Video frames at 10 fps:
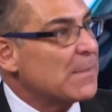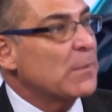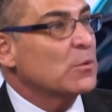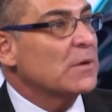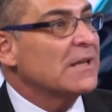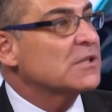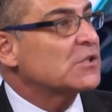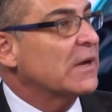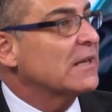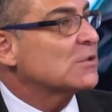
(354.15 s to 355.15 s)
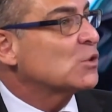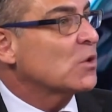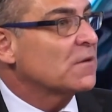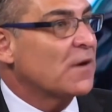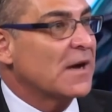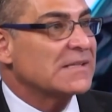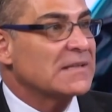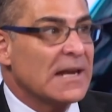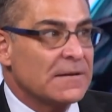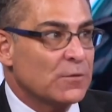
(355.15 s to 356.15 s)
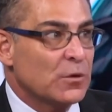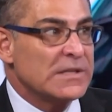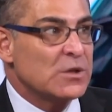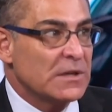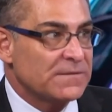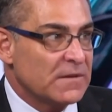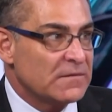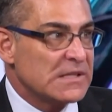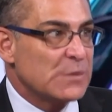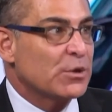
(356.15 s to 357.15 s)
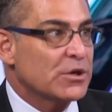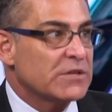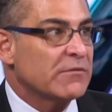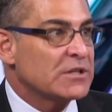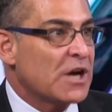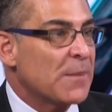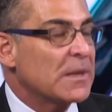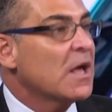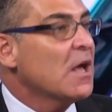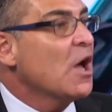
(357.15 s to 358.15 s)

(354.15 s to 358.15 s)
People in Australia sought advice late 40s, early 50s, approaching retirement.